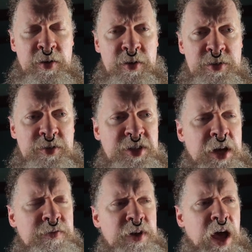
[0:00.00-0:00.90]
So instead
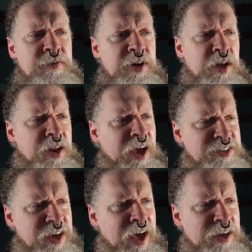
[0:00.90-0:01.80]
of it having a
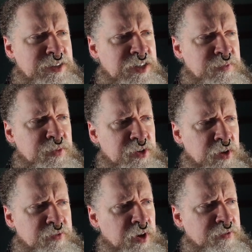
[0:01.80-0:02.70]
nice axis
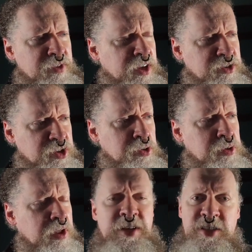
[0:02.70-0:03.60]
of, of thing, two
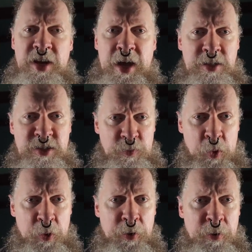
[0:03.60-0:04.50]
things that I could
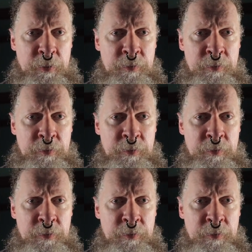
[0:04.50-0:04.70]
support,